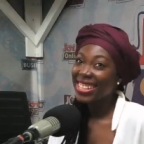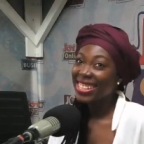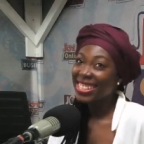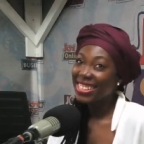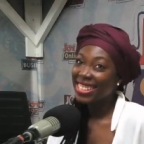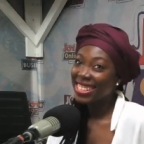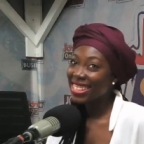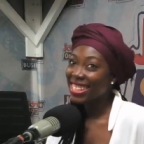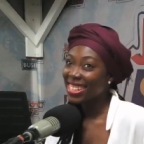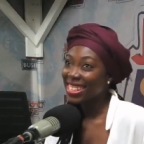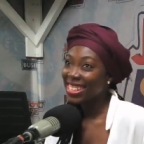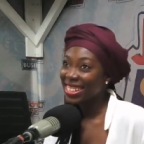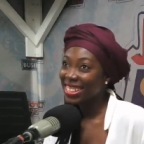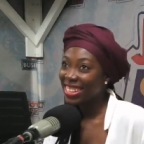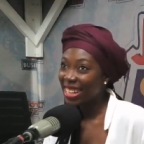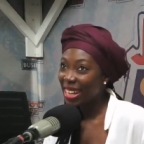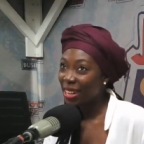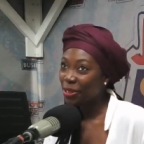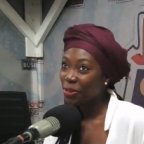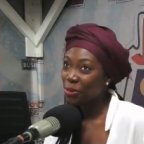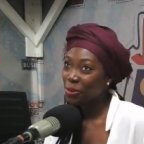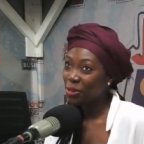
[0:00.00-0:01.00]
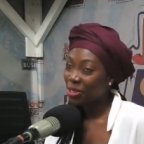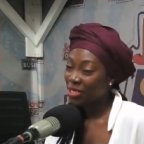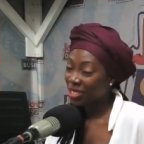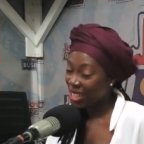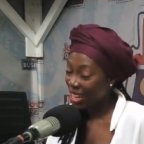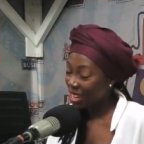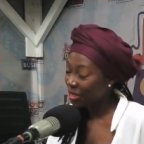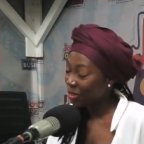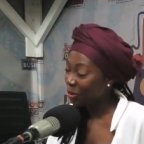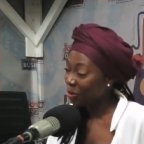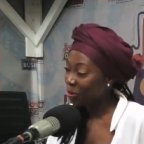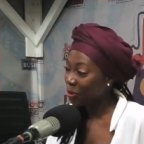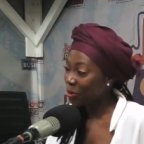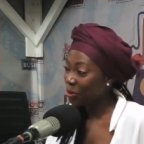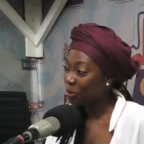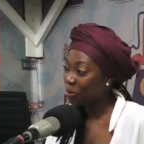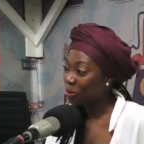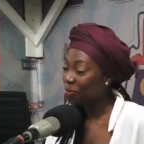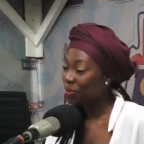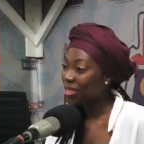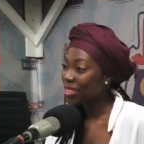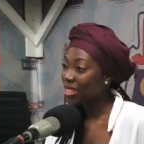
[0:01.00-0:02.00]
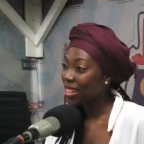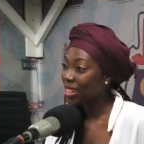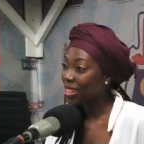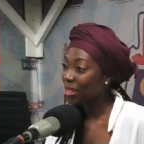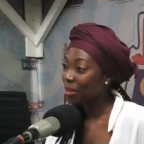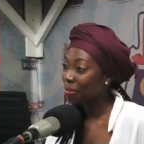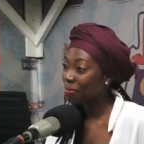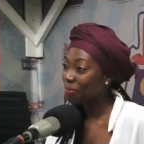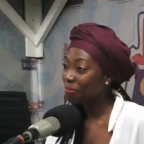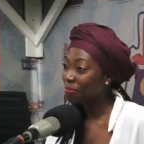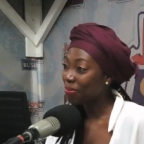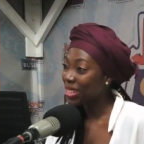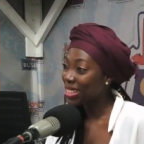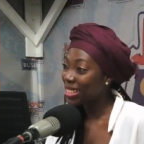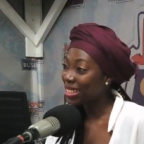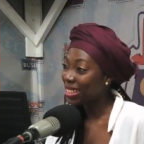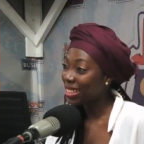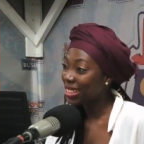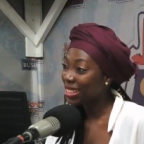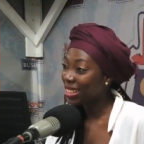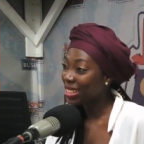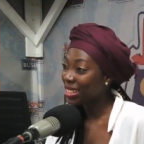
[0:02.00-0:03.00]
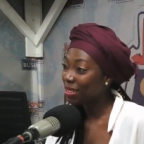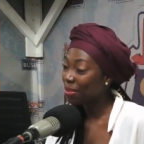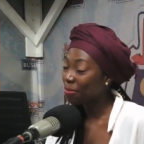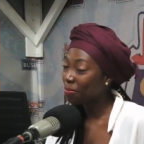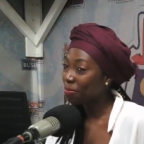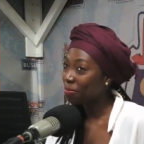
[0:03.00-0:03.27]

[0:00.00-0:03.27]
sitting in Yahoo chat rooms, um, basically